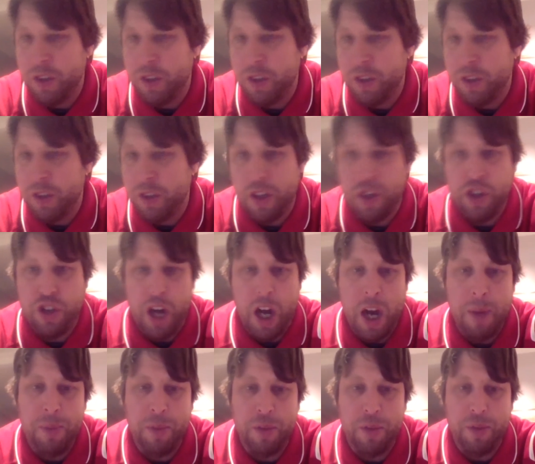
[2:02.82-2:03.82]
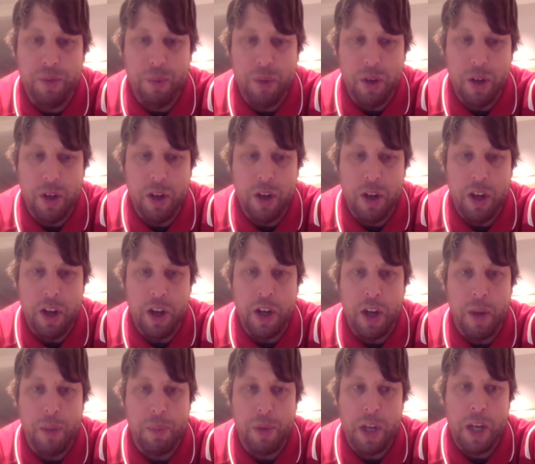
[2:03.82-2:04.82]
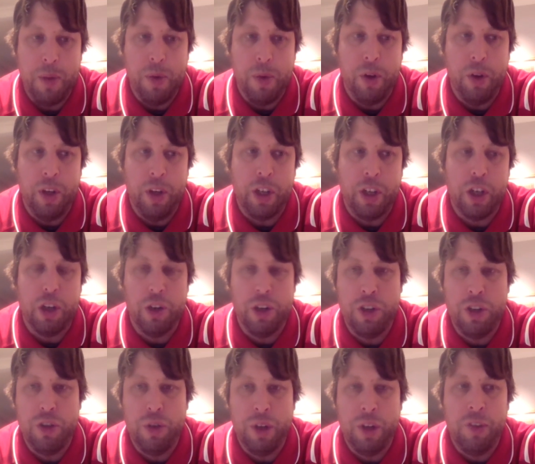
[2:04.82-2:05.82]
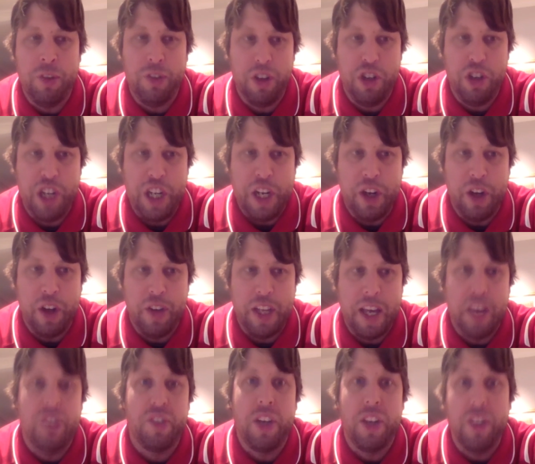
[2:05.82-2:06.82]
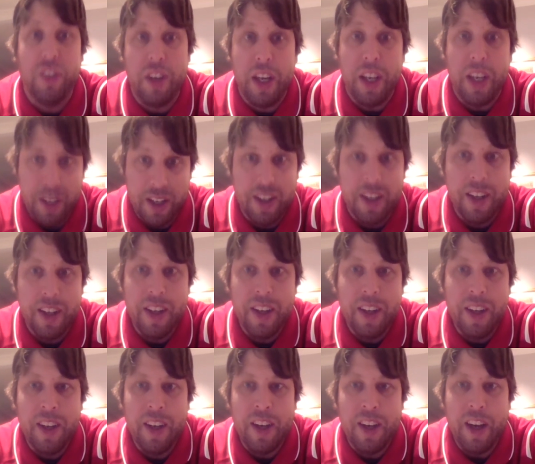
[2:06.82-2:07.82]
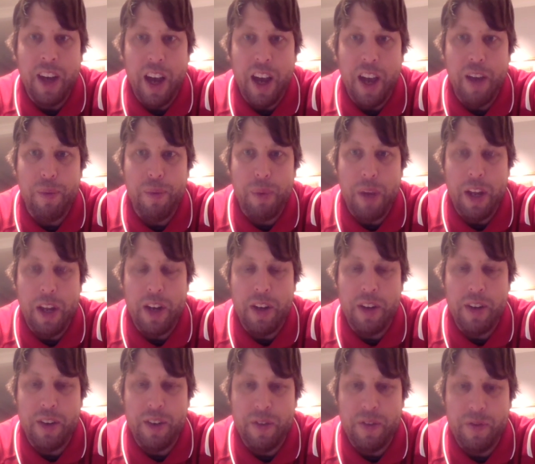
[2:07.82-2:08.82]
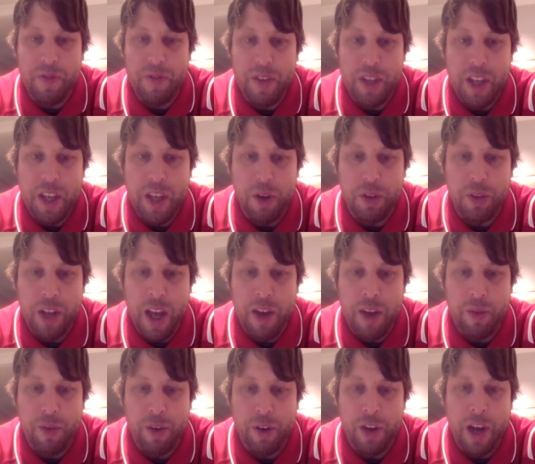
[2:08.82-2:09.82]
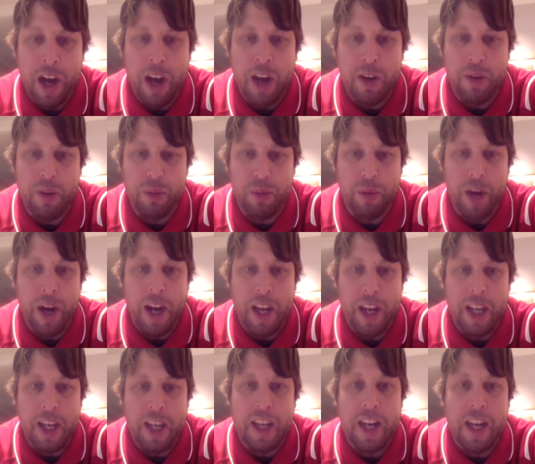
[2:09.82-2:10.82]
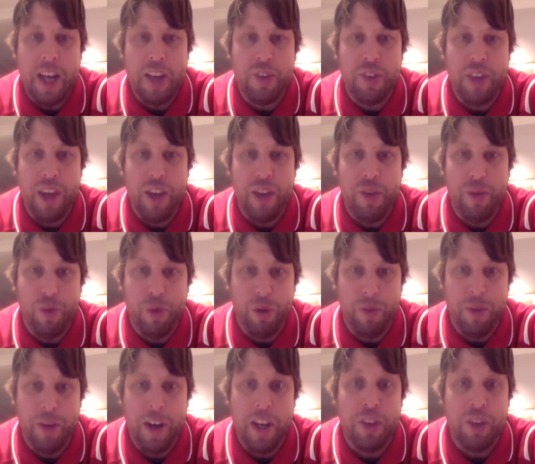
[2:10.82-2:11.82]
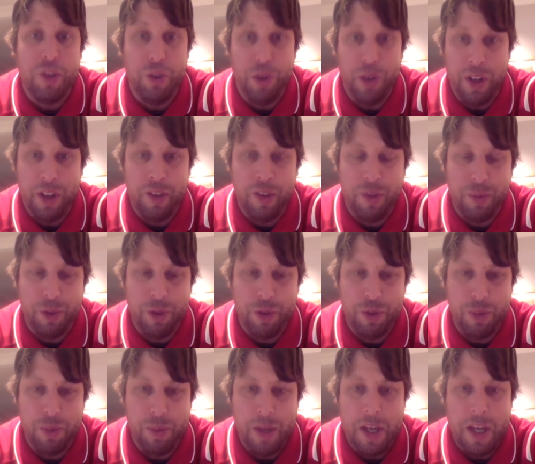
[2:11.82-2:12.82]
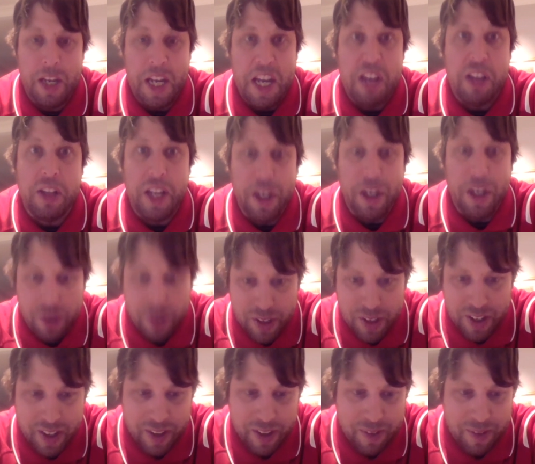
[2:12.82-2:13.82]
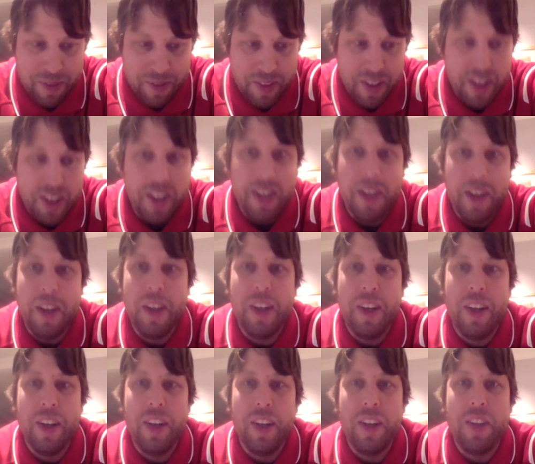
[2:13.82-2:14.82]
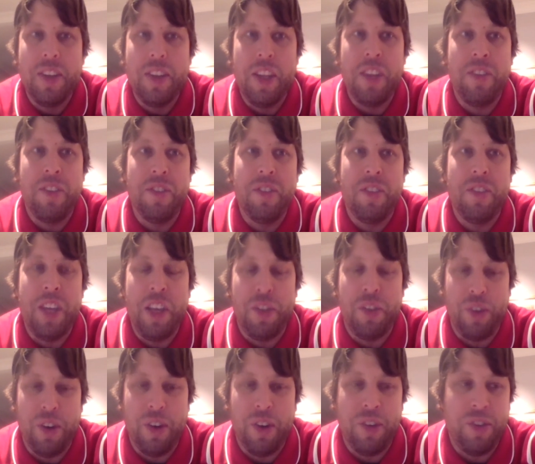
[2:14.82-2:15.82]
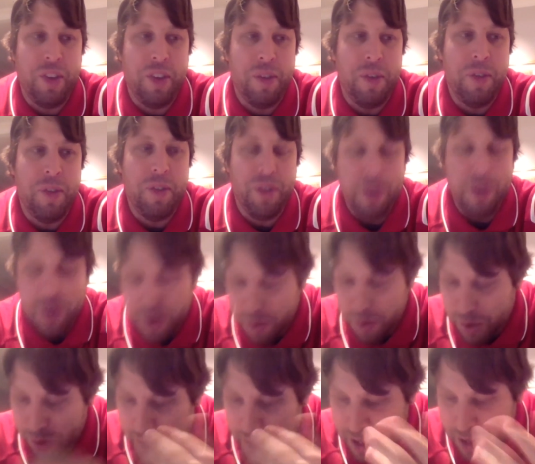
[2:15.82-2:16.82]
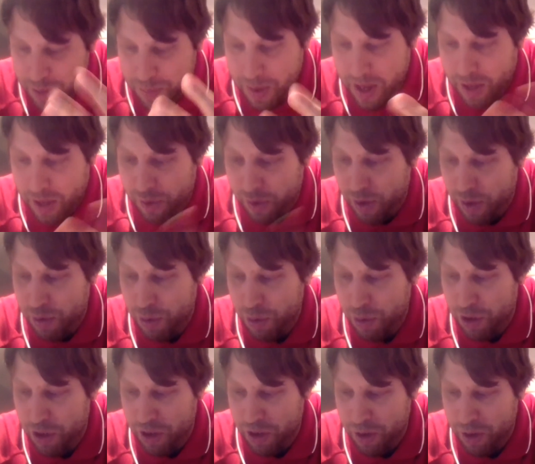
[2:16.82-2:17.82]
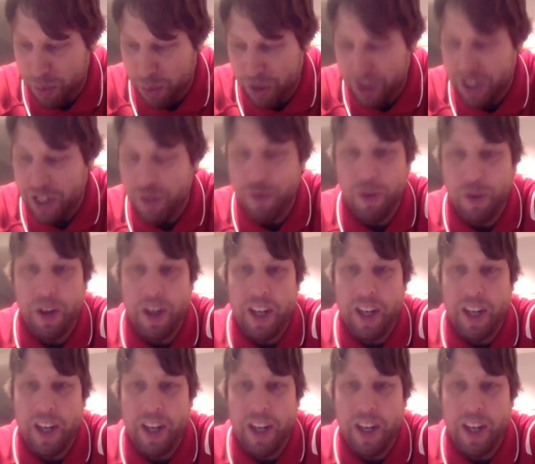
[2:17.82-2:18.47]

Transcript: jobs where a company will encourage students to cheat on the SAT. I've been yelled at for not writing an essay for my students, which would be illegal. These are some of, so it really depends on who you're working for, I